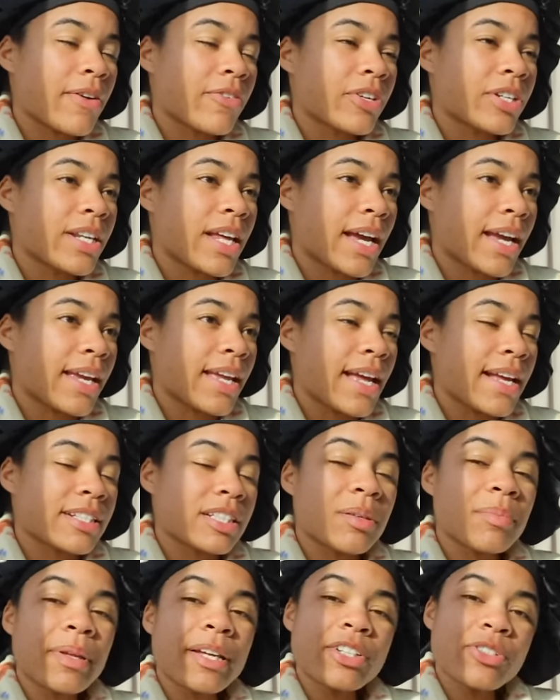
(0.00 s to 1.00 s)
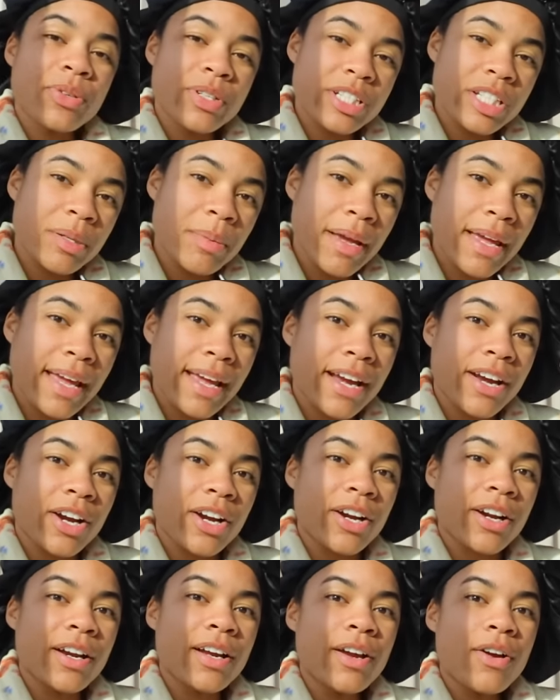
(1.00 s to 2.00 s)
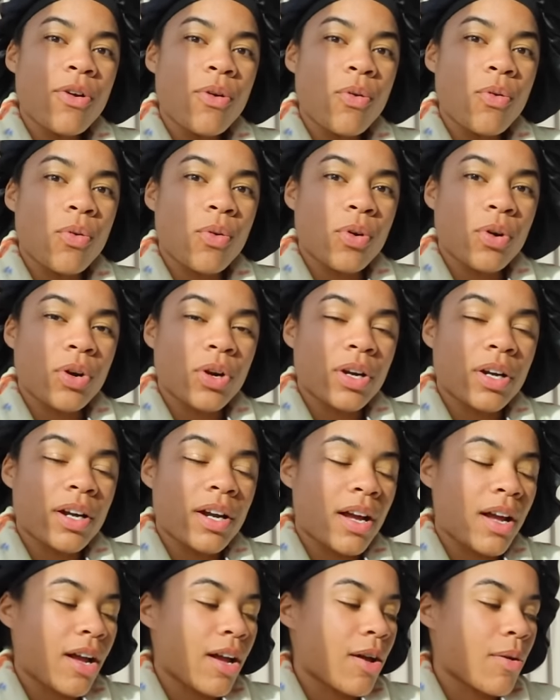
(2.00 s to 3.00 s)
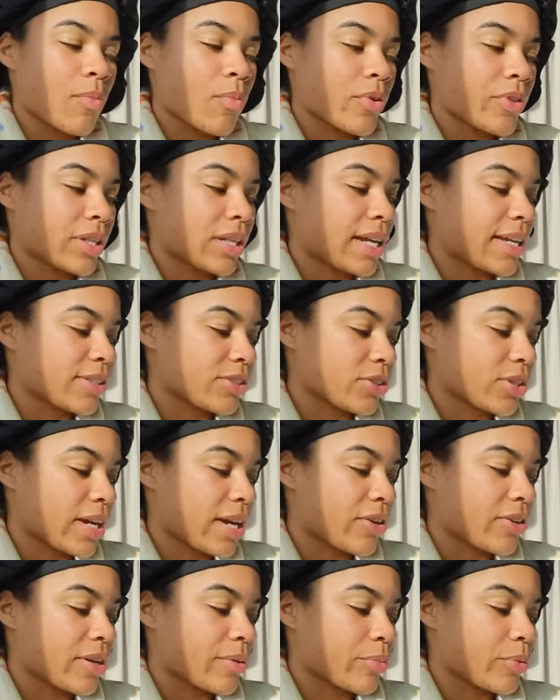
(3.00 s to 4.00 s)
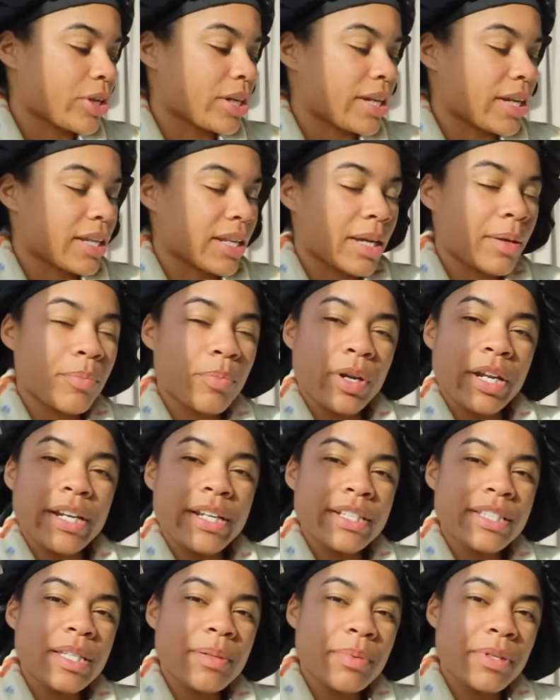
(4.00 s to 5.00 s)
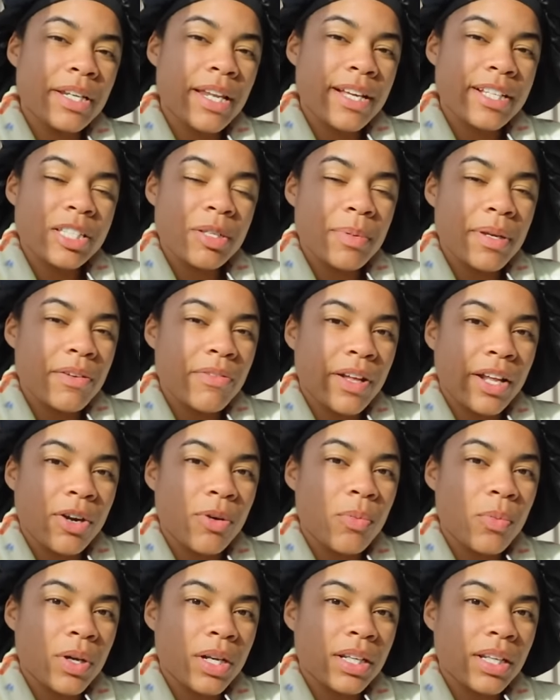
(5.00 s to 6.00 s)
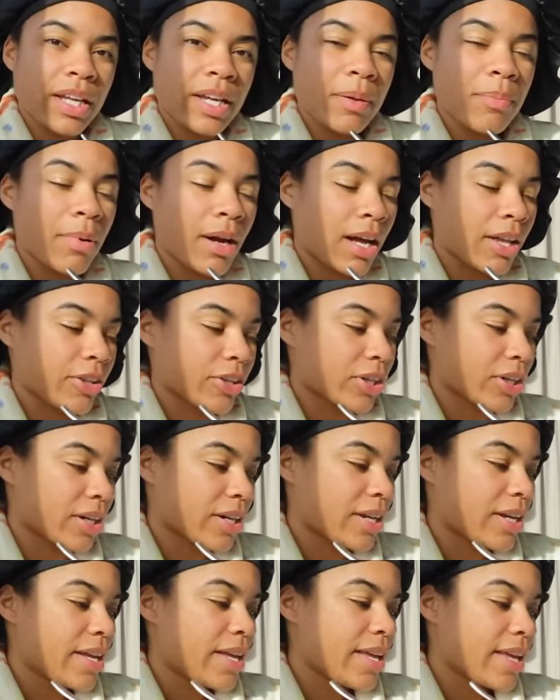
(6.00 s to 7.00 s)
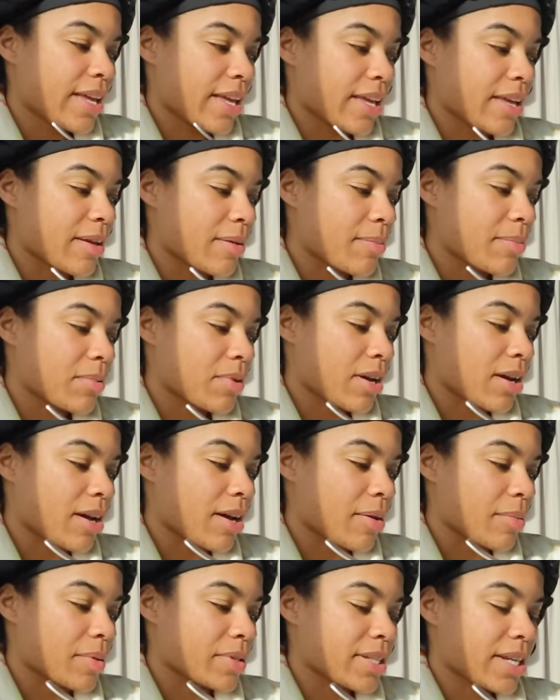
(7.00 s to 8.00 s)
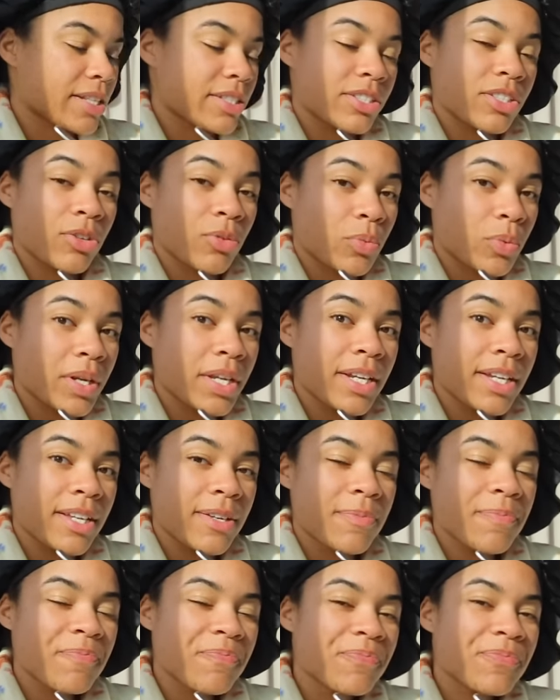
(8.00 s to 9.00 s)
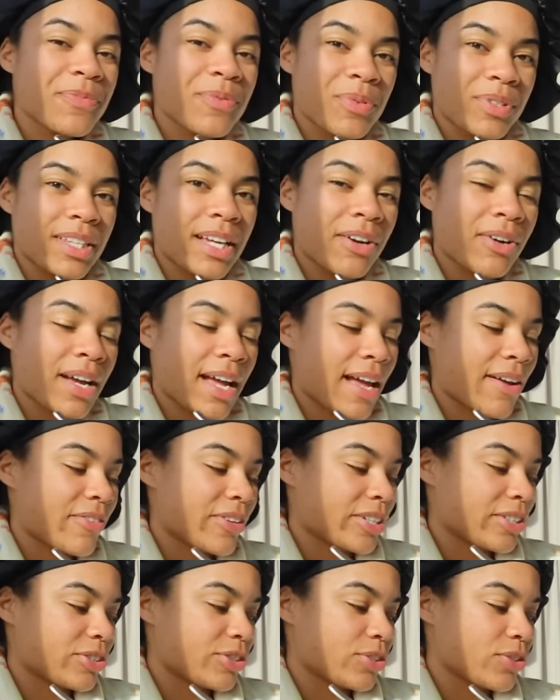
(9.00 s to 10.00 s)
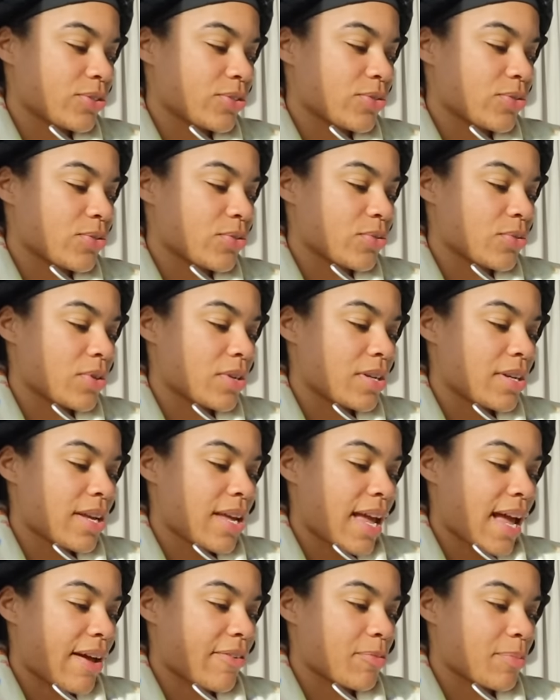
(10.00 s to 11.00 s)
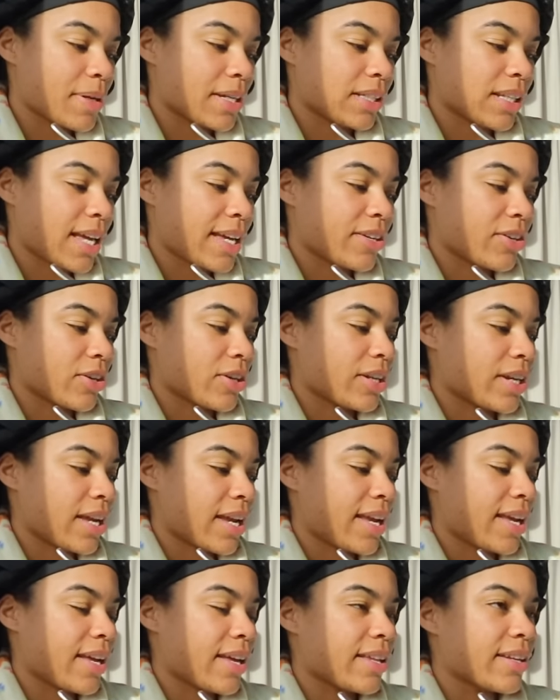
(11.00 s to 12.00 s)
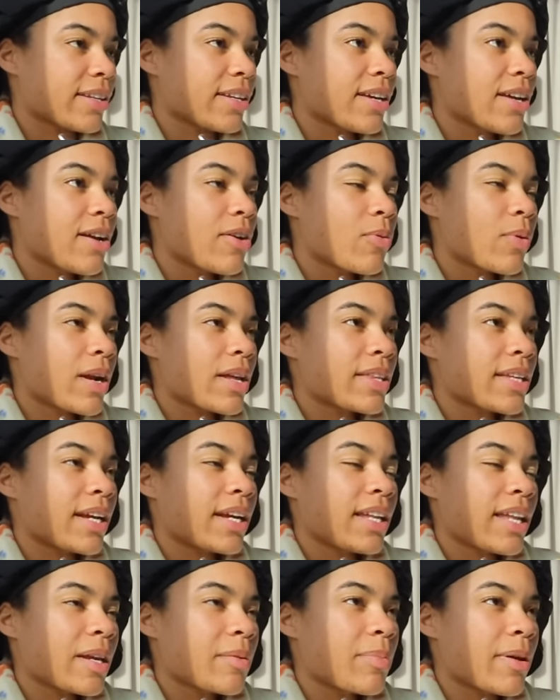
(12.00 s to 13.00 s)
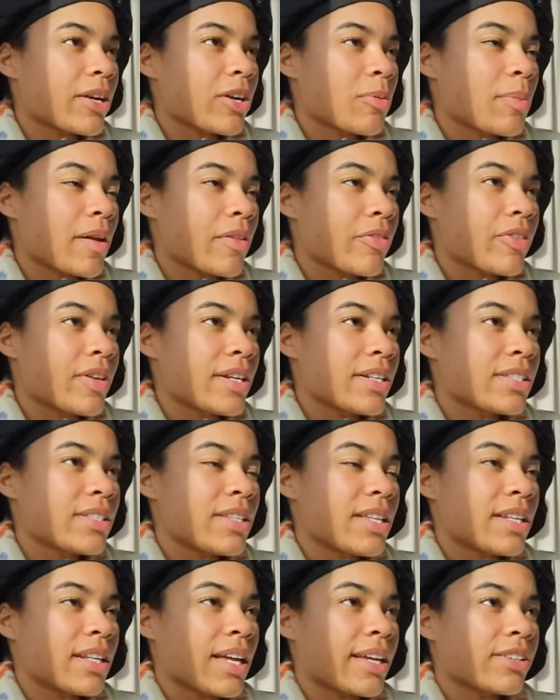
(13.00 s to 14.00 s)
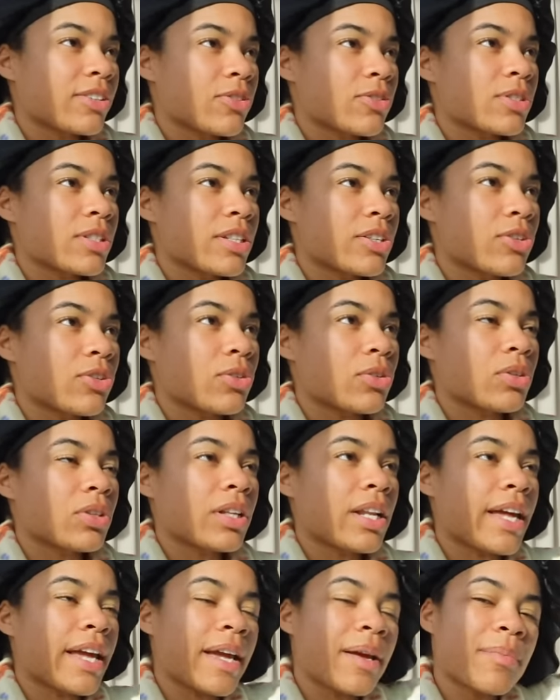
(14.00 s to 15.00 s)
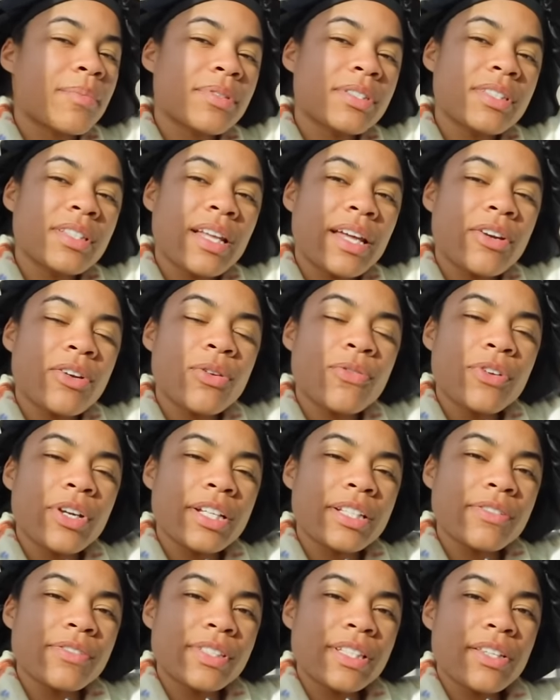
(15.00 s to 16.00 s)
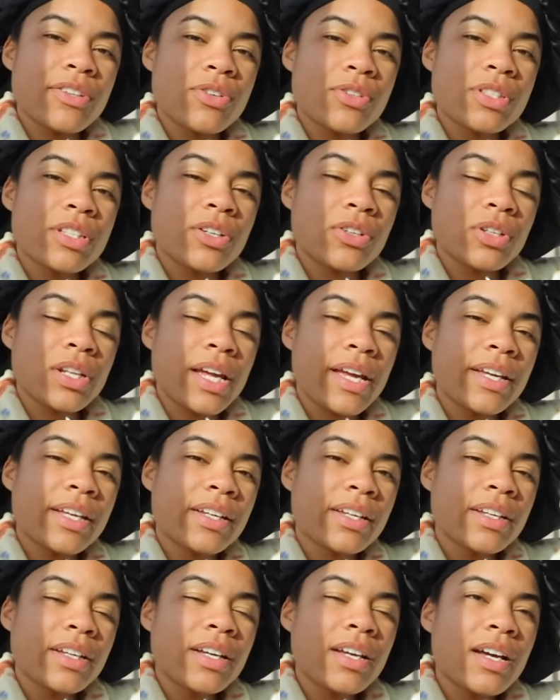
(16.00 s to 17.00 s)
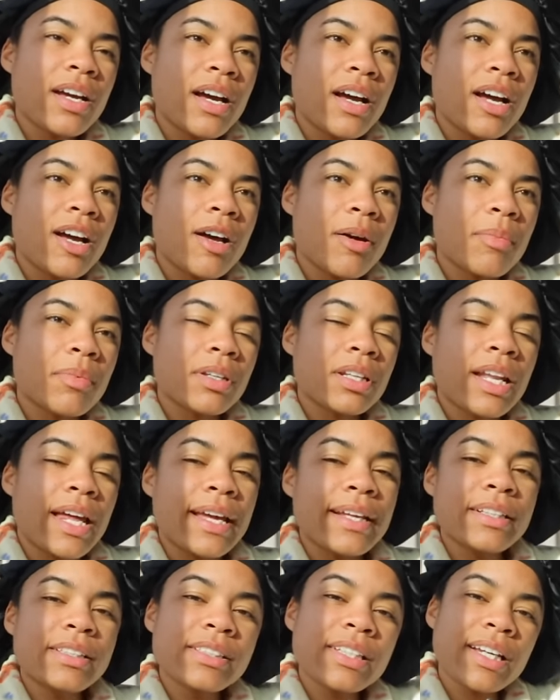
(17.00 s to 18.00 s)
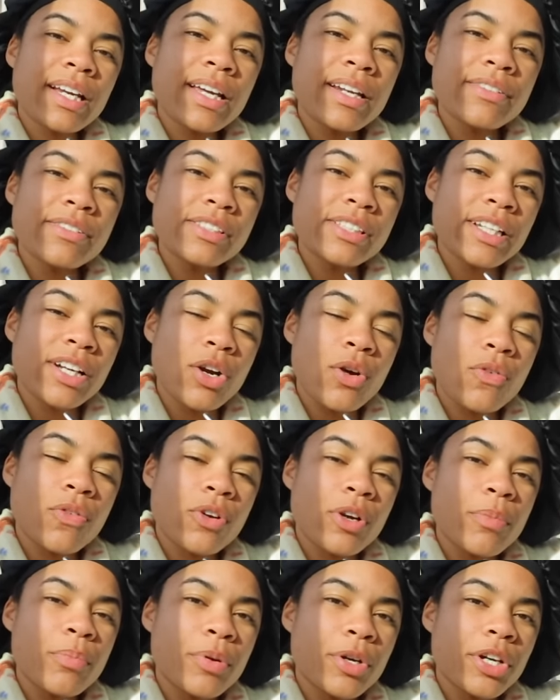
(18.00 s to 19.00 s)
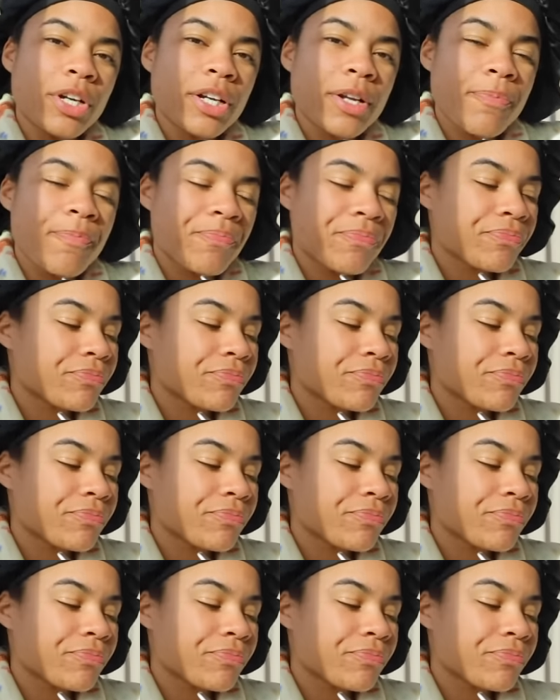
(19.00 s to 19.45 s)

every night as I'm like twisting my hair or um, when the lights are out and I'm reading and like Brady's sleeping next to me if I don't want to like bother him because um, I can still read without having to have a big light on. And what I think I like better about this than like those little lamps, I don't know if you guys have seen those little like um, lights that kind of stick over a book.